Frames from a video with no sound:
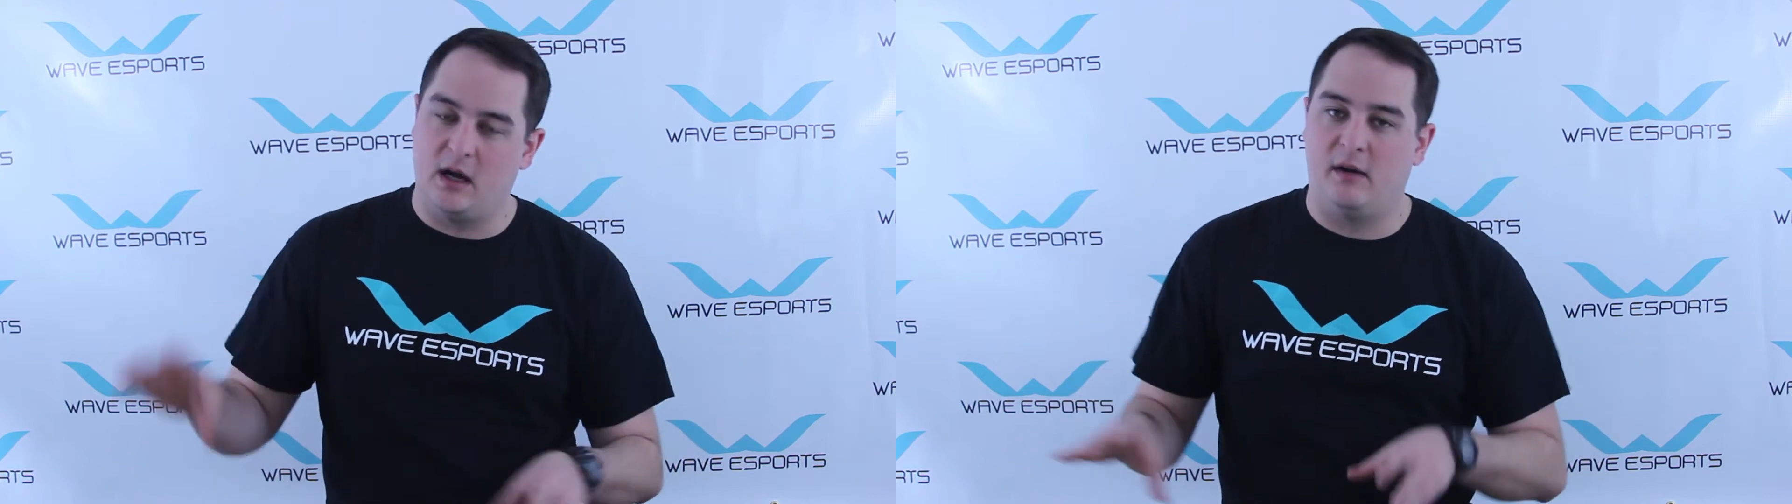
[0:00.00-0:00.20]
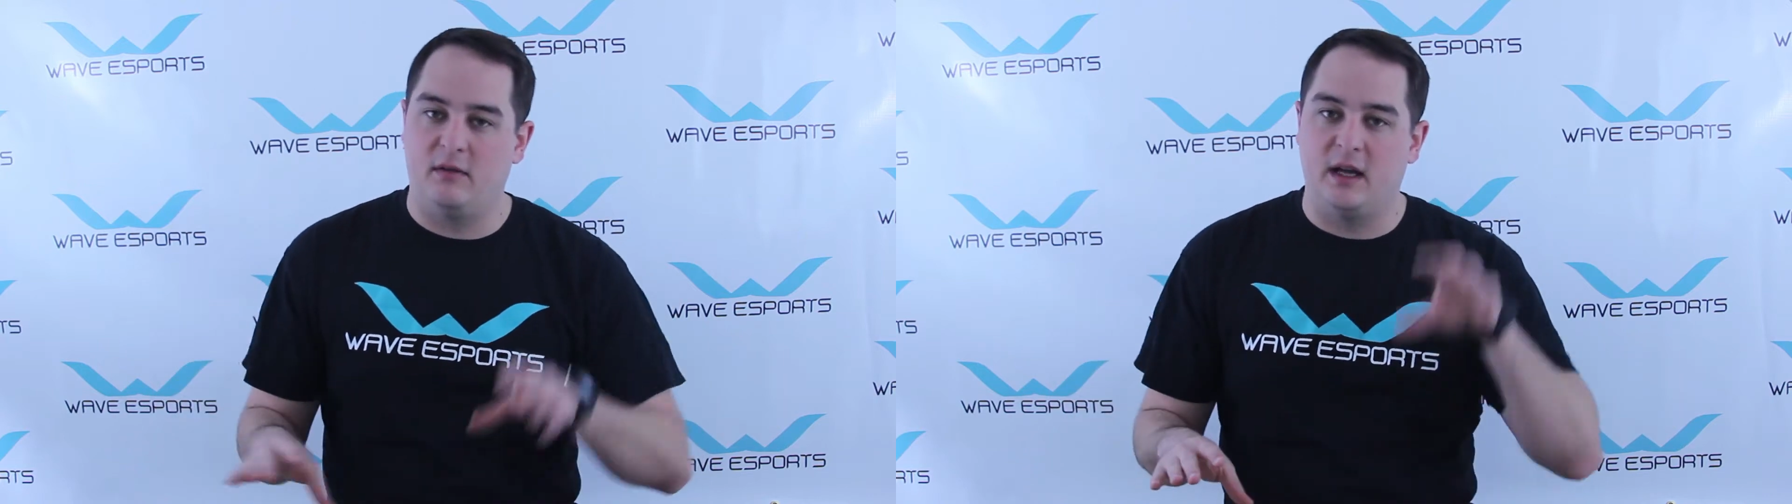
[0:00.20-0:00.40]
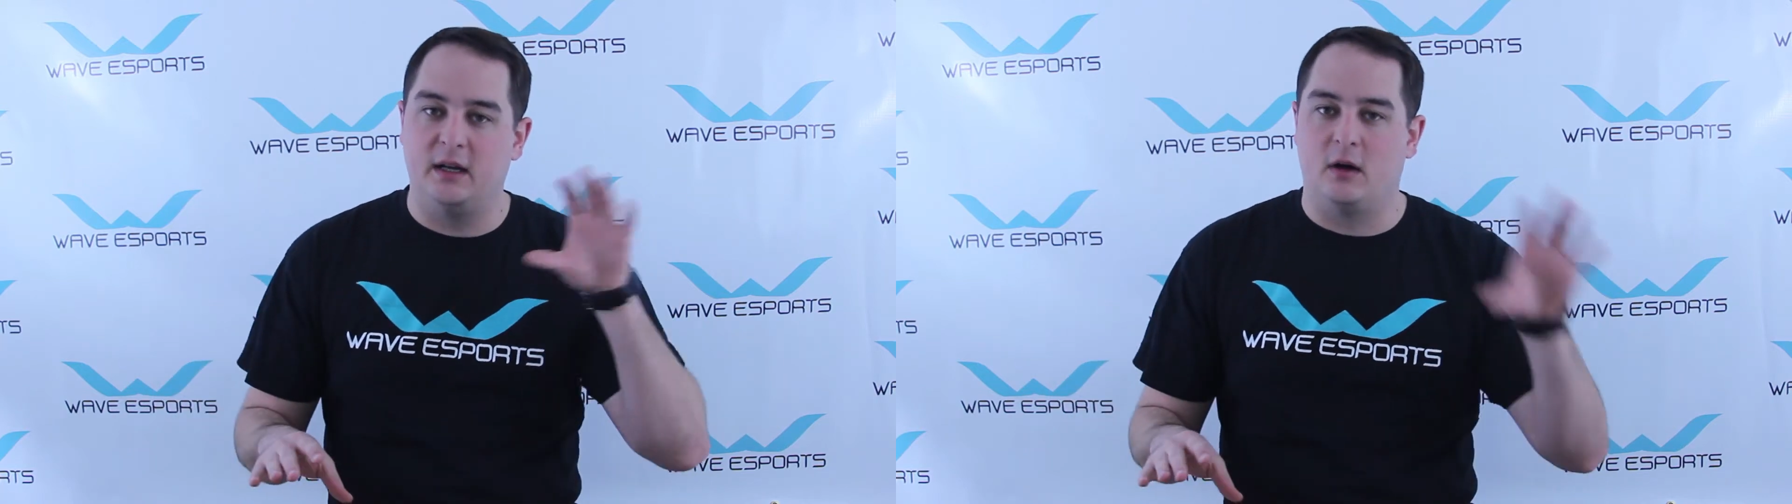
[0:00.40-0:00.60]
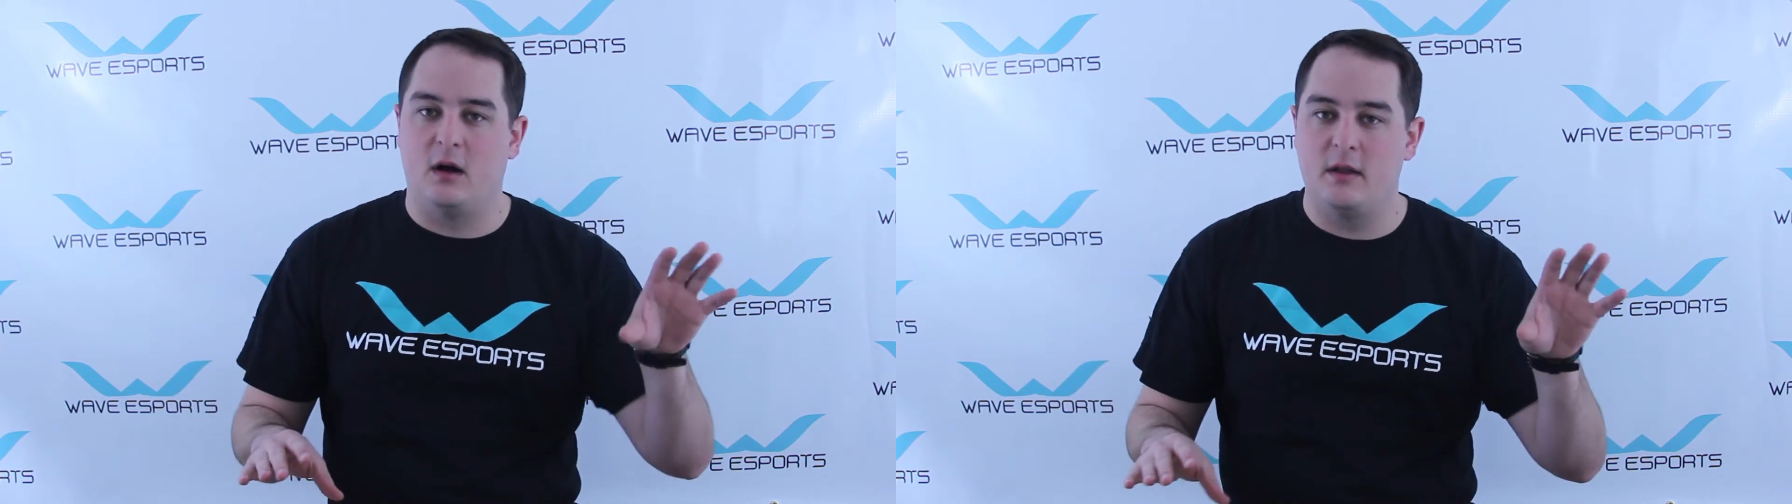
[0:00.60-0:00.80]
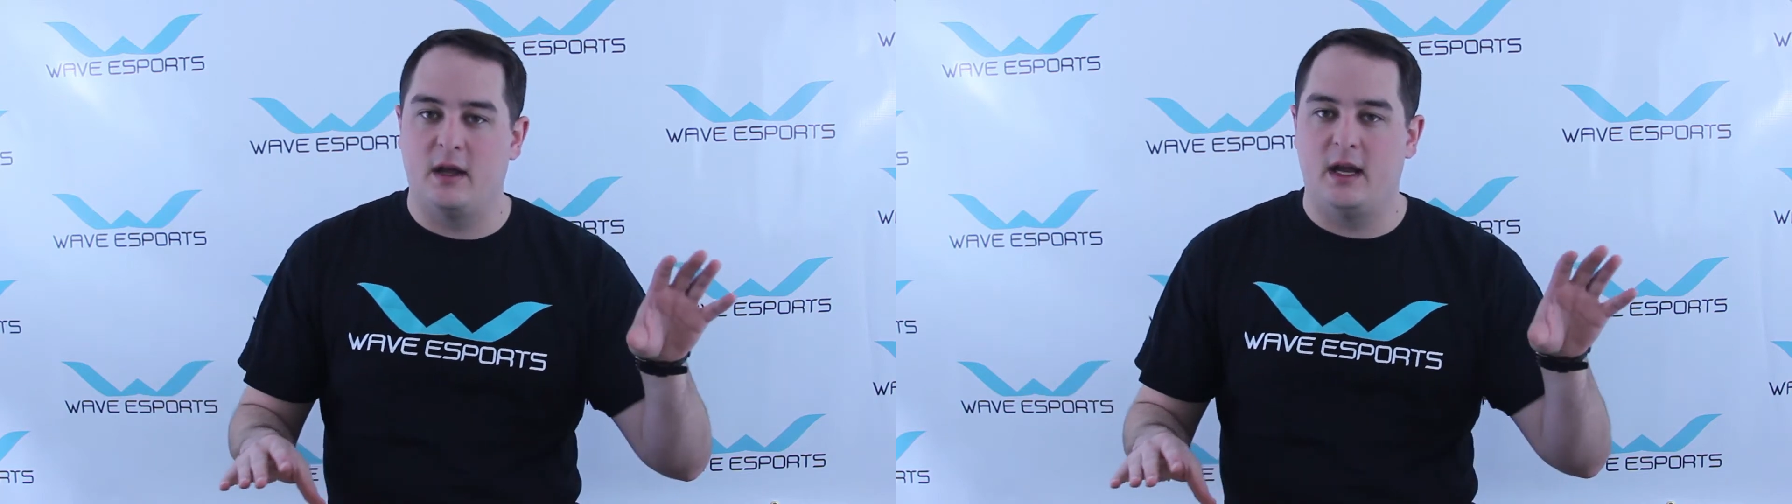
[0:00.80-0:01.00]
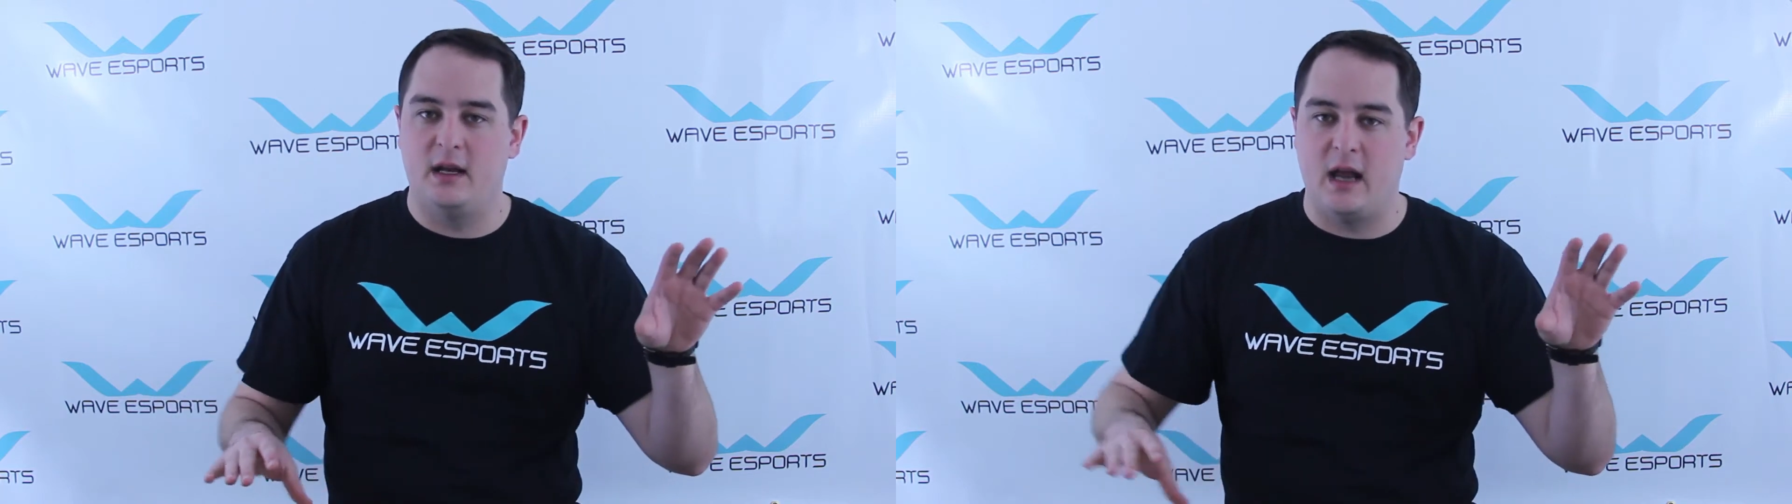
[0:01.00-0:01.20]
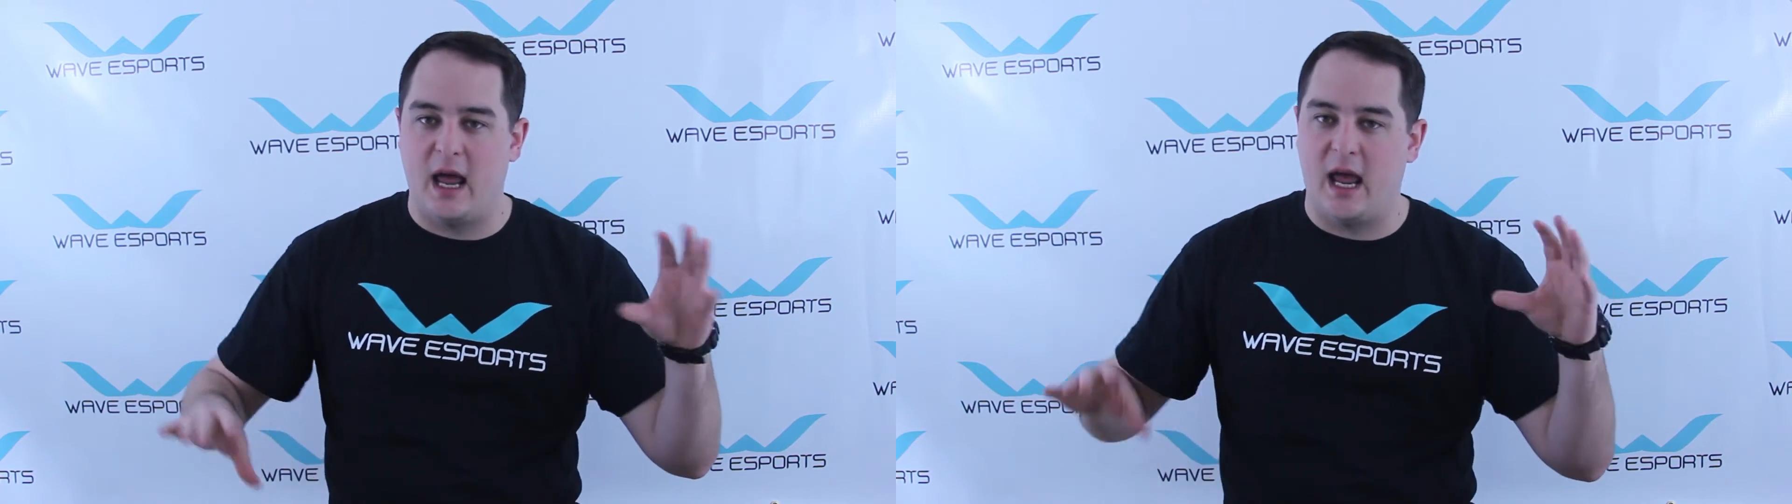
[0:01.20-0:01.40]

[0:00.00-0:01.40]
offline and online